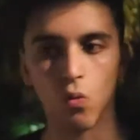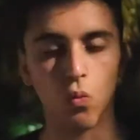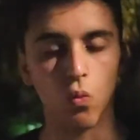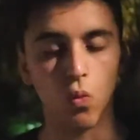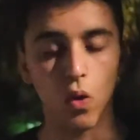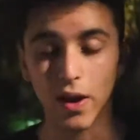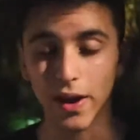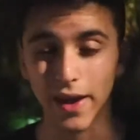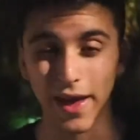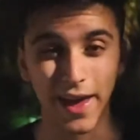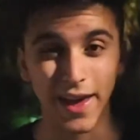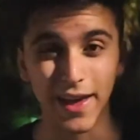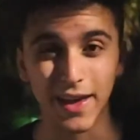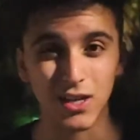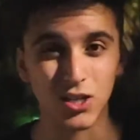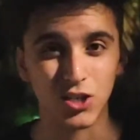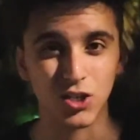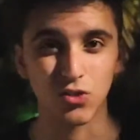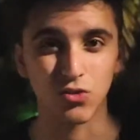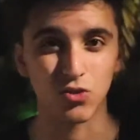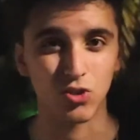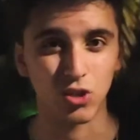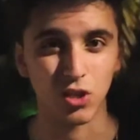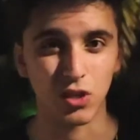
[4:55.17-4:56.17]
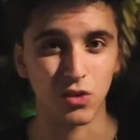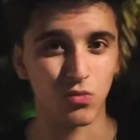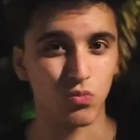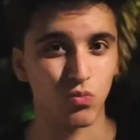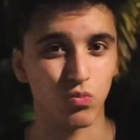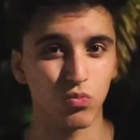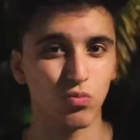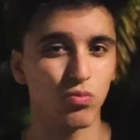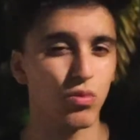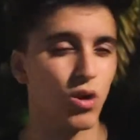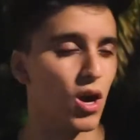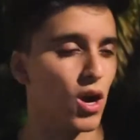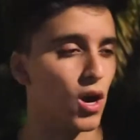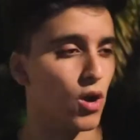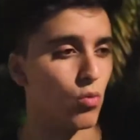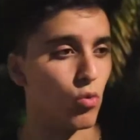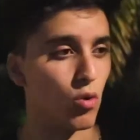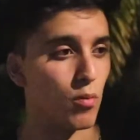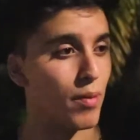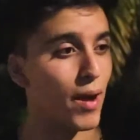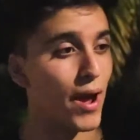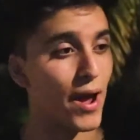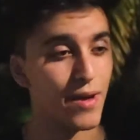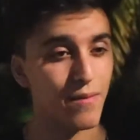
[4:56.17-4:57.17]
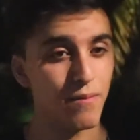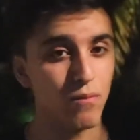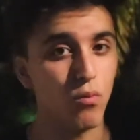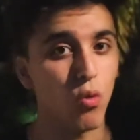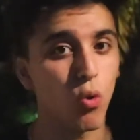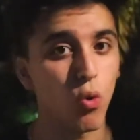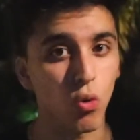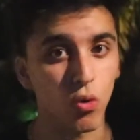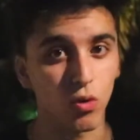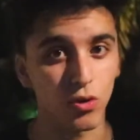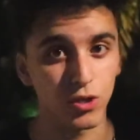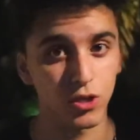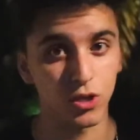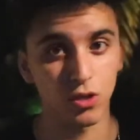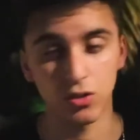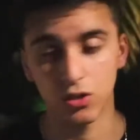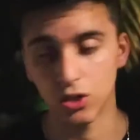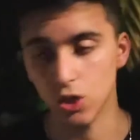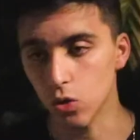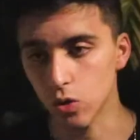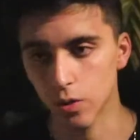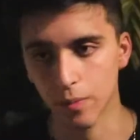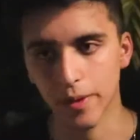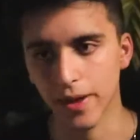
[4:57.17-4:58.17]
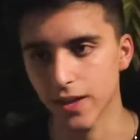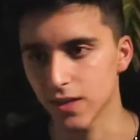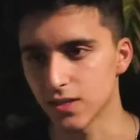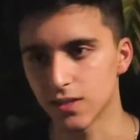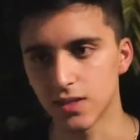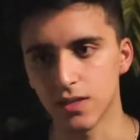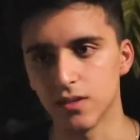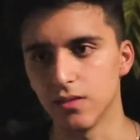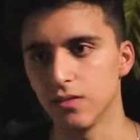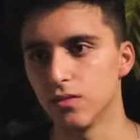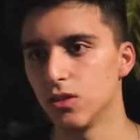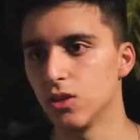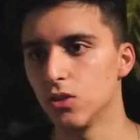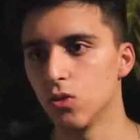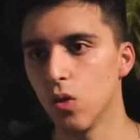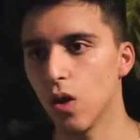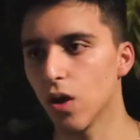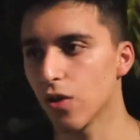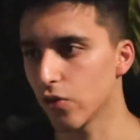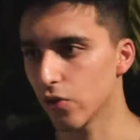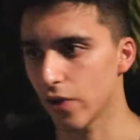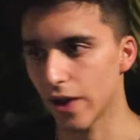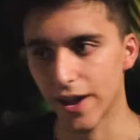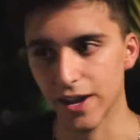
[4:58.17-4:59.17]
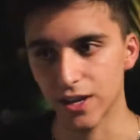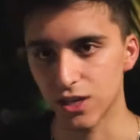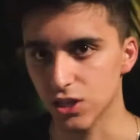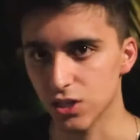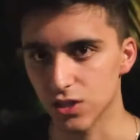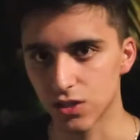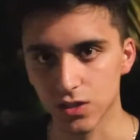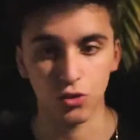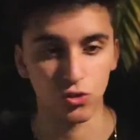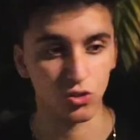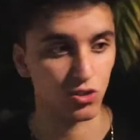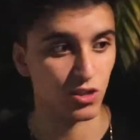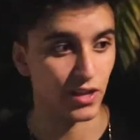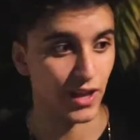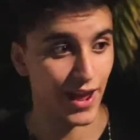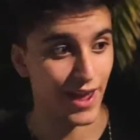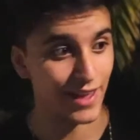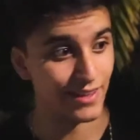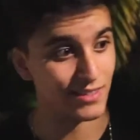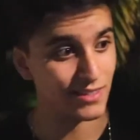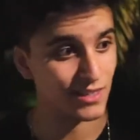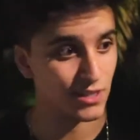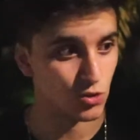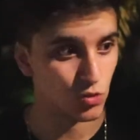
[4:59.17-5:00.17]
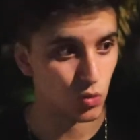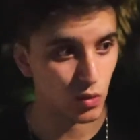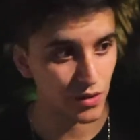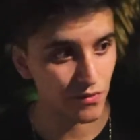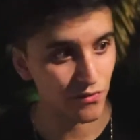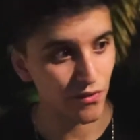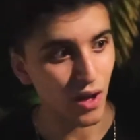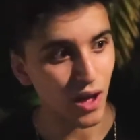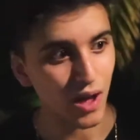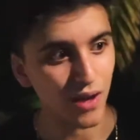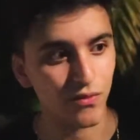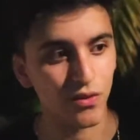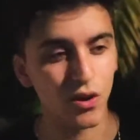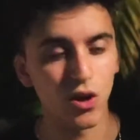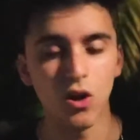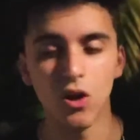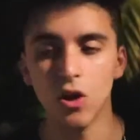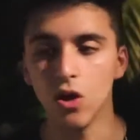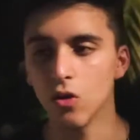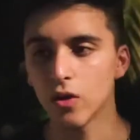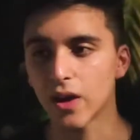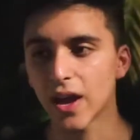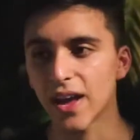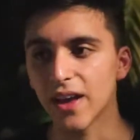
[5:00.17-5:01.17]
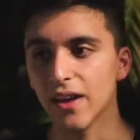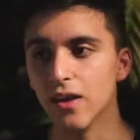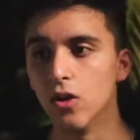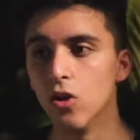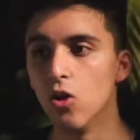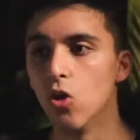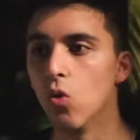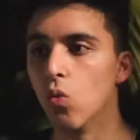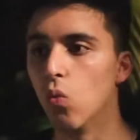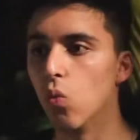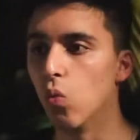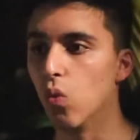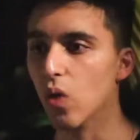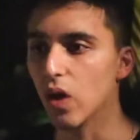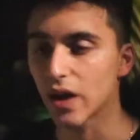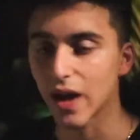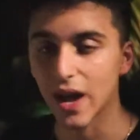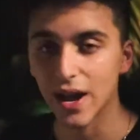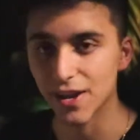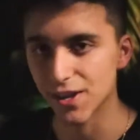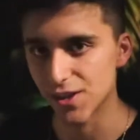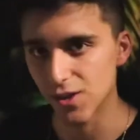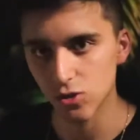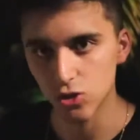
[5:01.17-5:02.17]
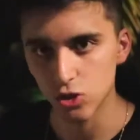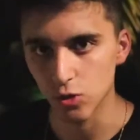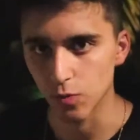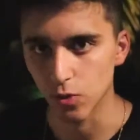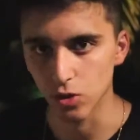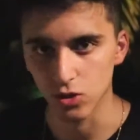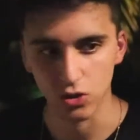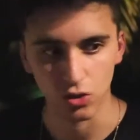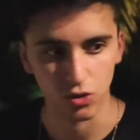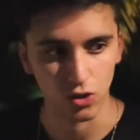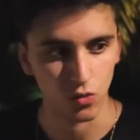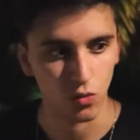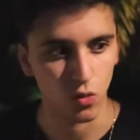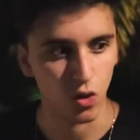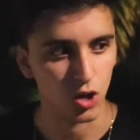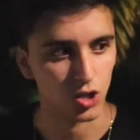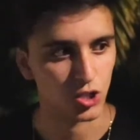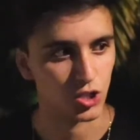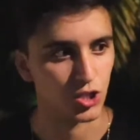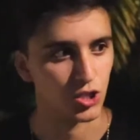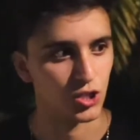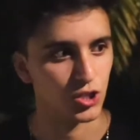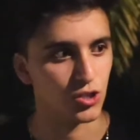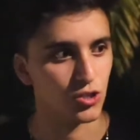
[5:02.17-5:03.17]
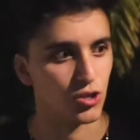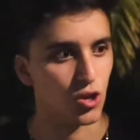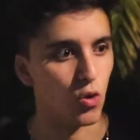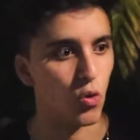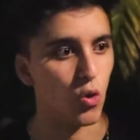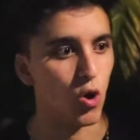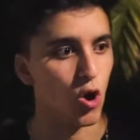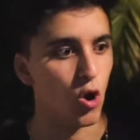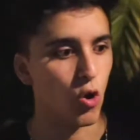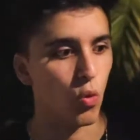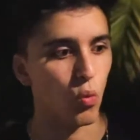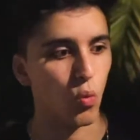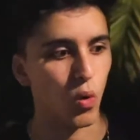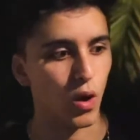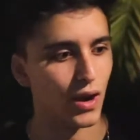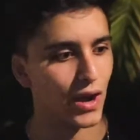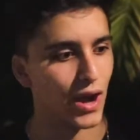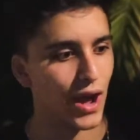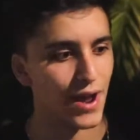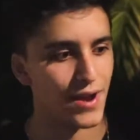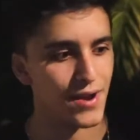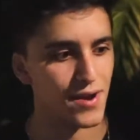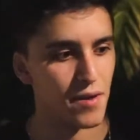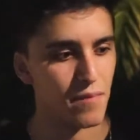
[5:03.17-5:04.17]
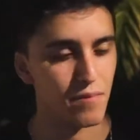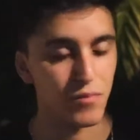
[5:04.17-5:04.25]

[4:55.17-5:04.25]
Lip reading: what age usually will buy more yoga pants than, you know, other ages? Usually 18 to 25. Okay, what kind of YouTubers are they watching? You know, what kind